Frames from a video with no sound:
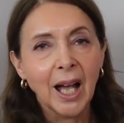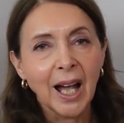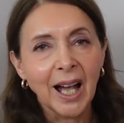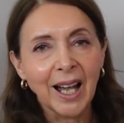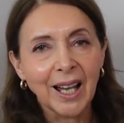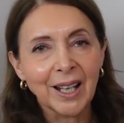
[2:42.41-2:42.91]

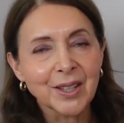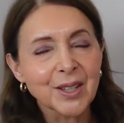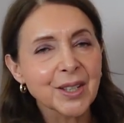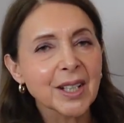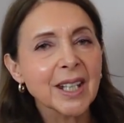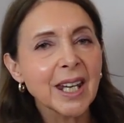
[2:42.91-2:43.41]

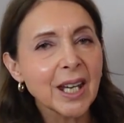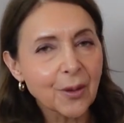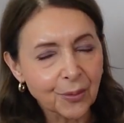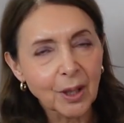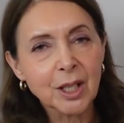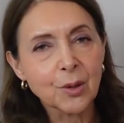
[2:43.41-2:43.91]
And
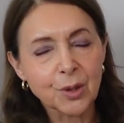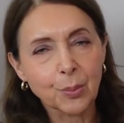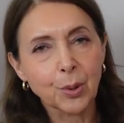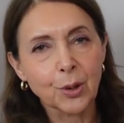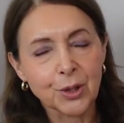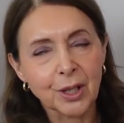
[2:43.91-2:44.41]
if I use a
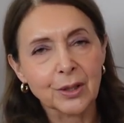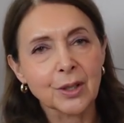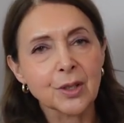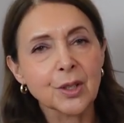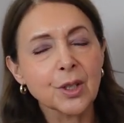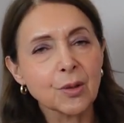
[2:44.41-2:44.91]
product
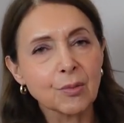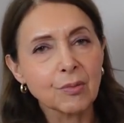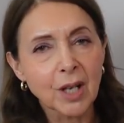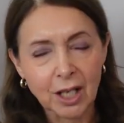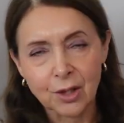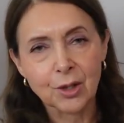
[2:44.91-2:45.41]
that's too
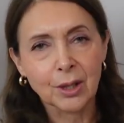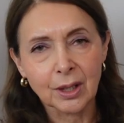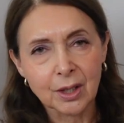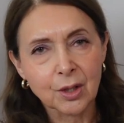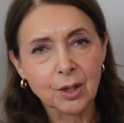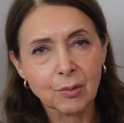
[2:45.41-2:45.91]
rich,
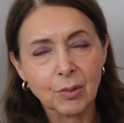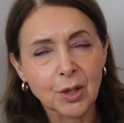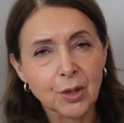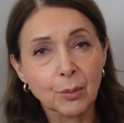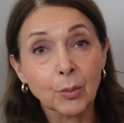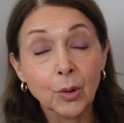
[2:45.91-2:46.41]
like too
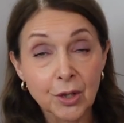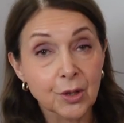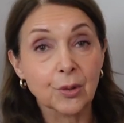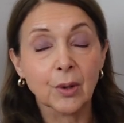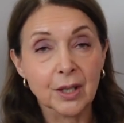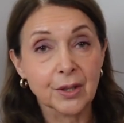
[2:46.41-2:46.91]
rich a
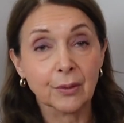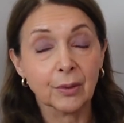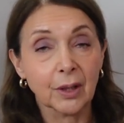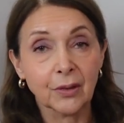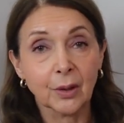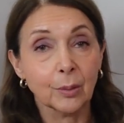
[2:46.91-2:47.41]
moisturiser,
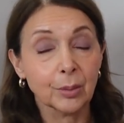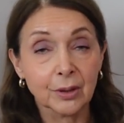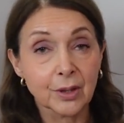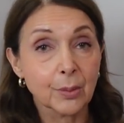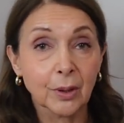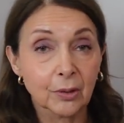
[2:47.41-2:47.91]
for example,
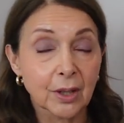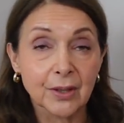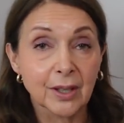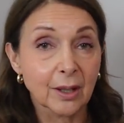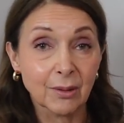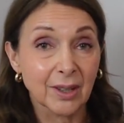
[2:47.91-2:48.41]
and to be
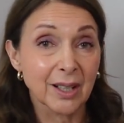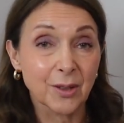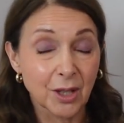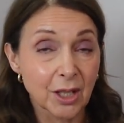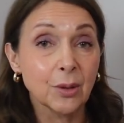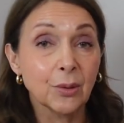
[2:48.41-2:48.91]
honest, I don't
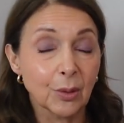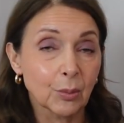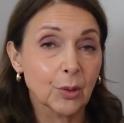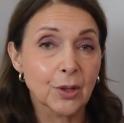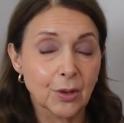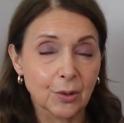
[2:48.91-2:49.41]
actually use a
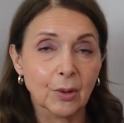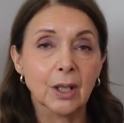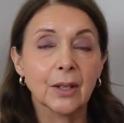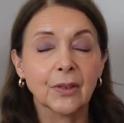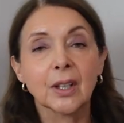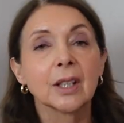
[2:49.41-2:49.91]

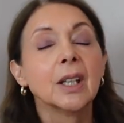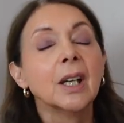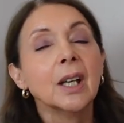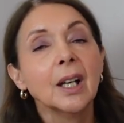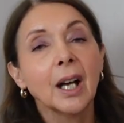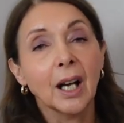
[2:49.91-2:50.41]
moisturiser,
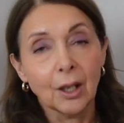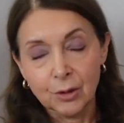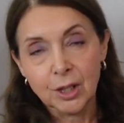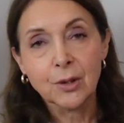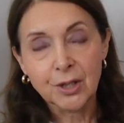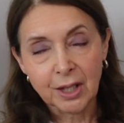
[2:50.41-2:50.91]
I
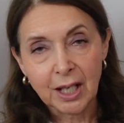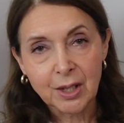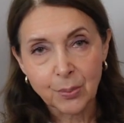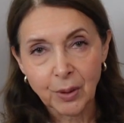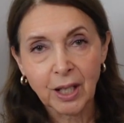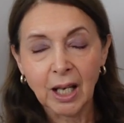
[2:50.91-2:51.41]
only use an
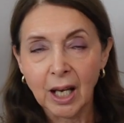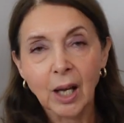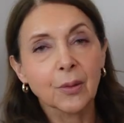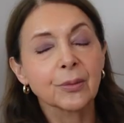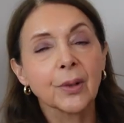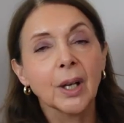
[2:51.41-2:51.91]
SPF,